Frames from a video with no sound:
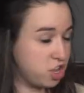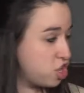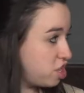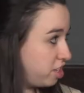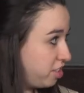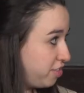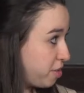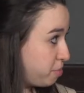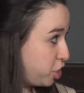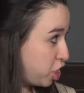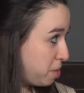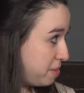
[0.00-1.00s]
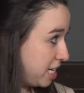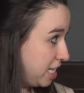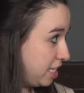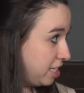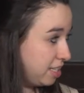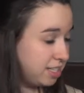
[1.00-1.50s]
She's from
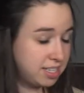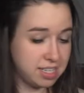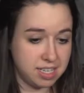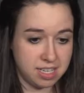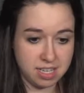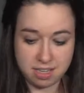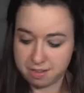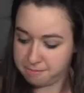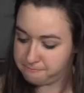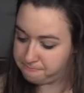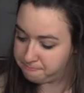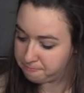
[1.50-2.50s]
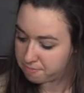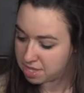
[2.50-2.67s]
Germany. Um,